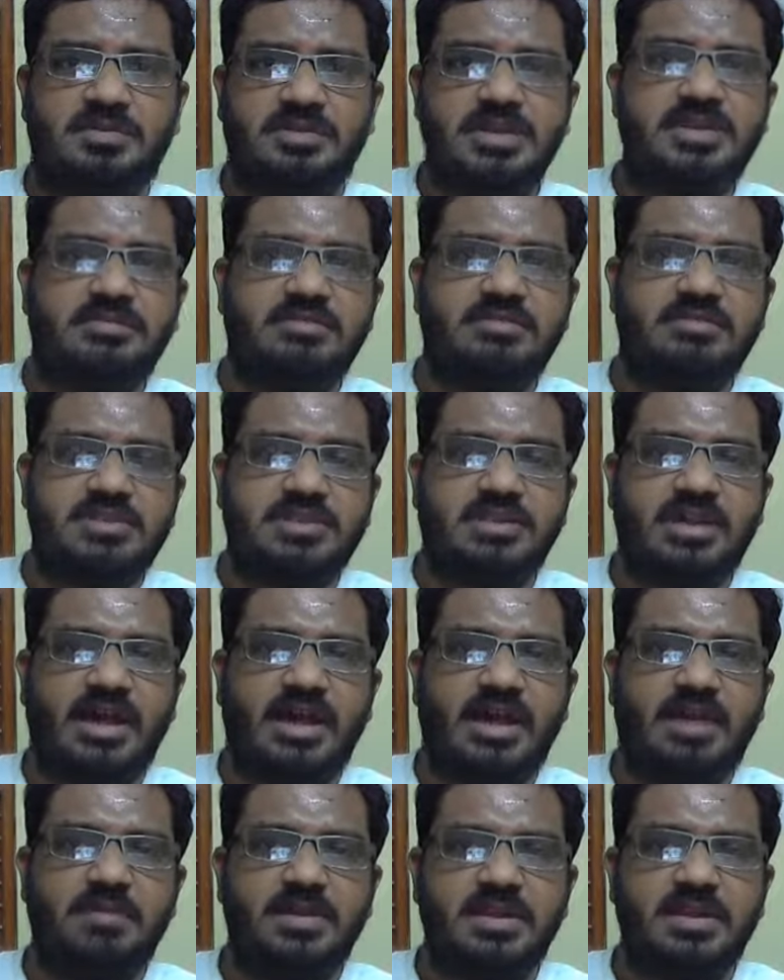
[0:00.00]
things which is
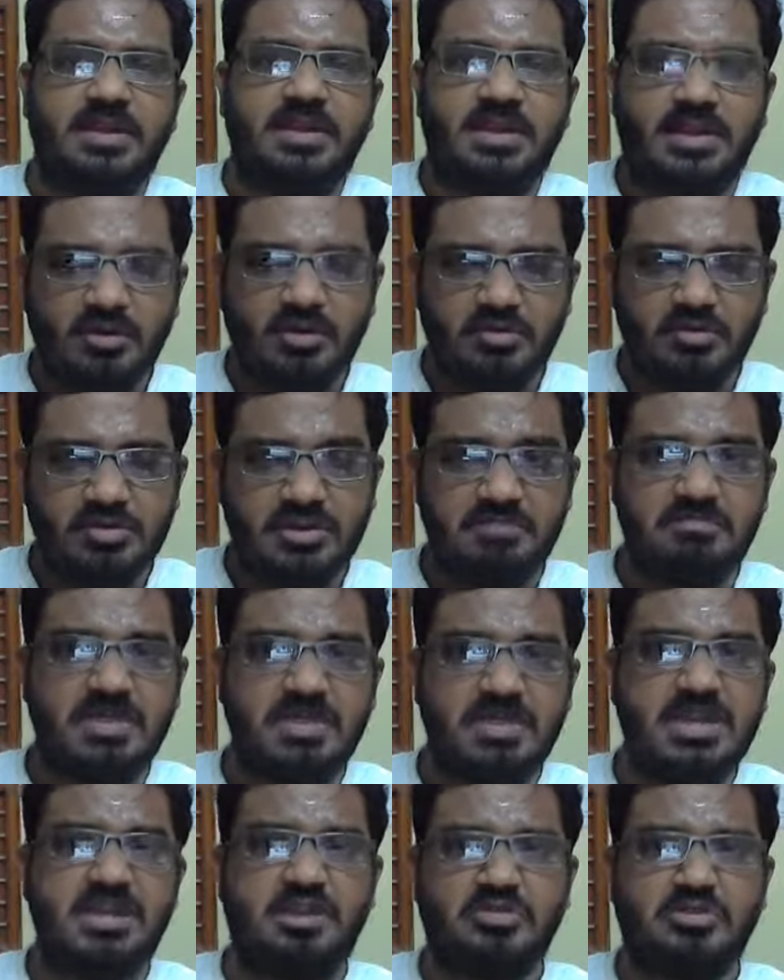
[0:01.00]
happening around the
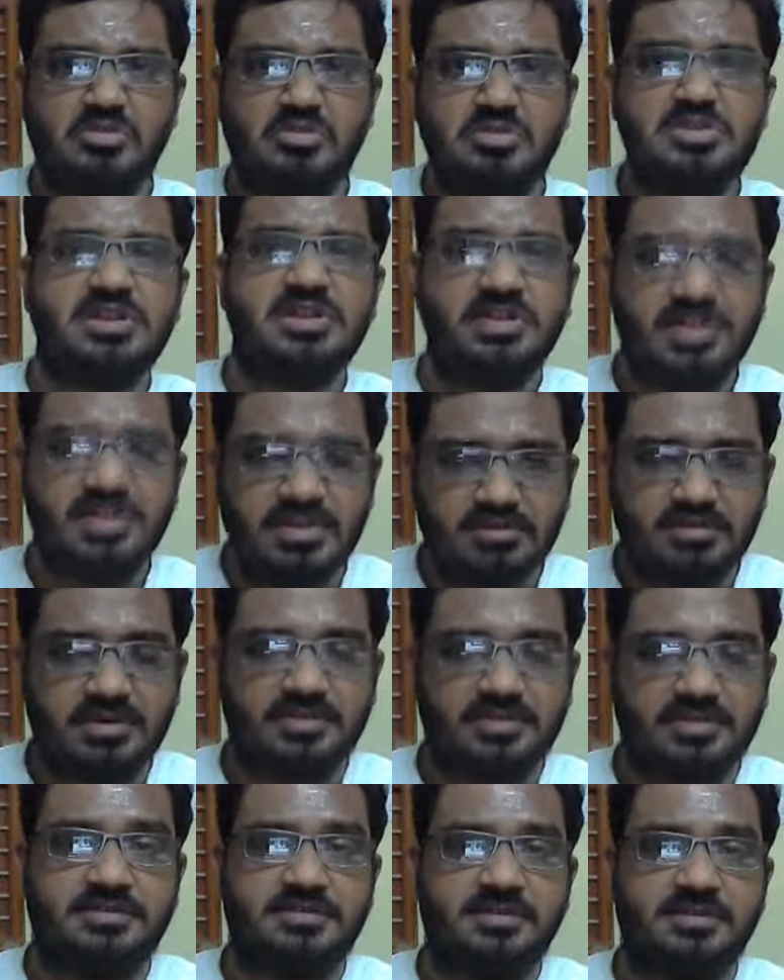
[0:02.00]
media, social
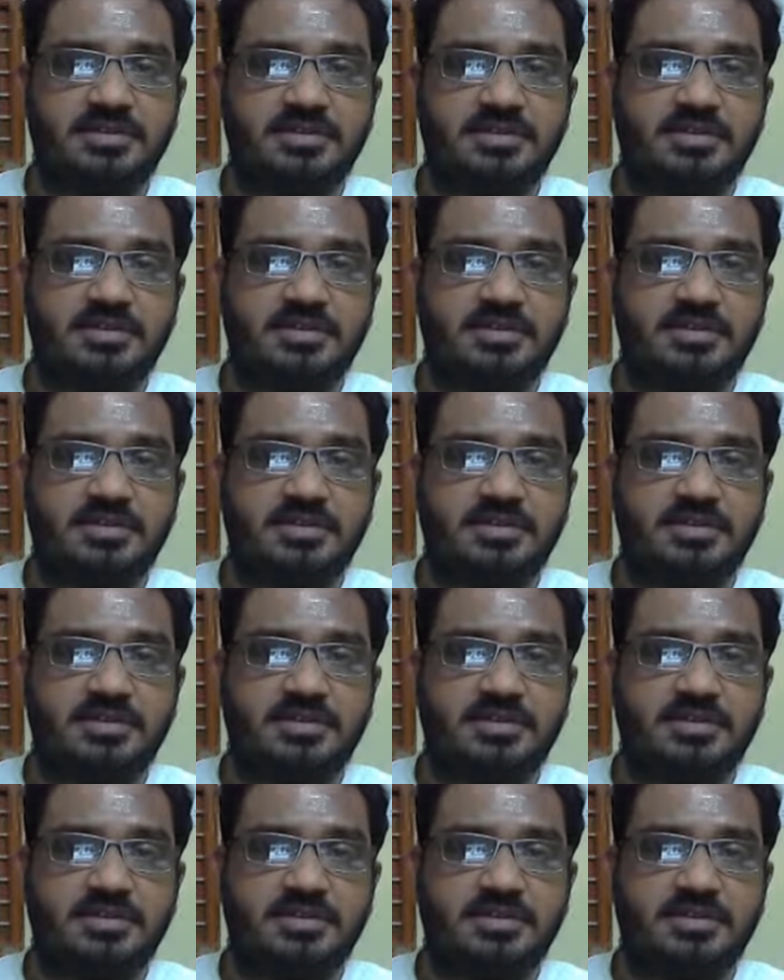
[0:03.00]
networks.